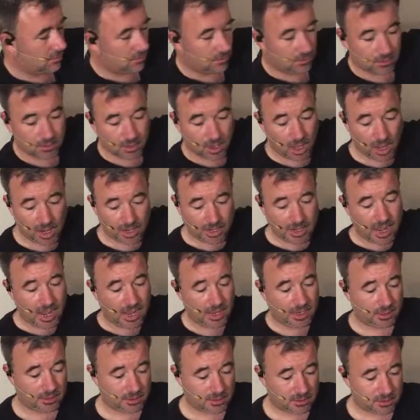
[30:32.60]

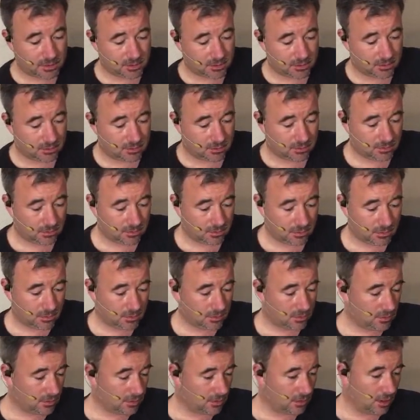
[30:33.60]
9/8s
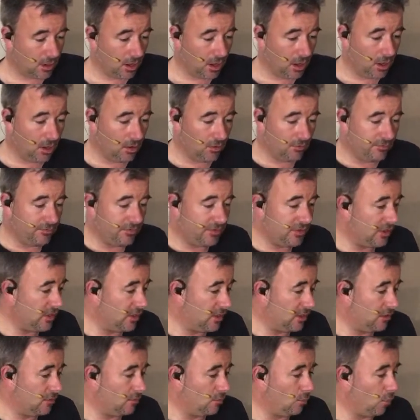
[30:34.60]
of
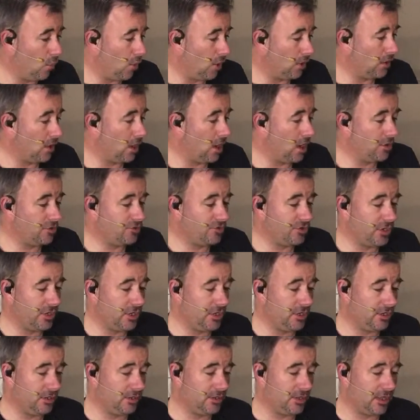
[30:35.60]
the 100
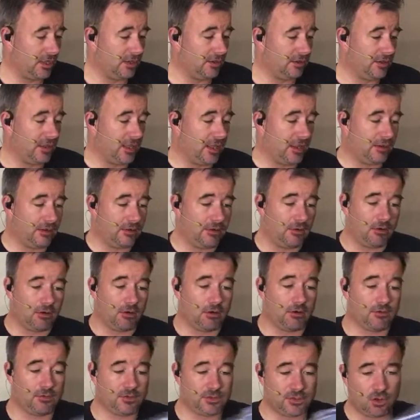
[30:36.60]
that
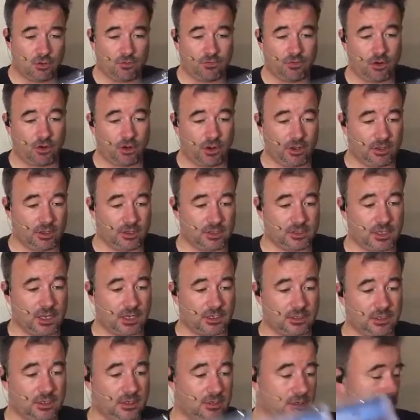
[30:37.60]
are so far in the
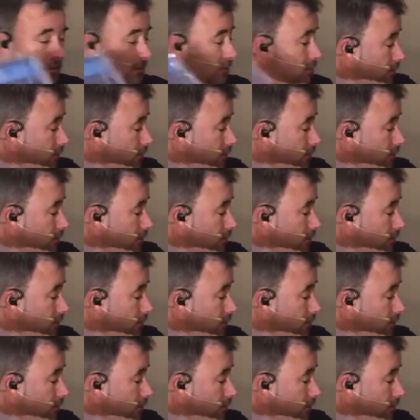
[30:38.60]
census.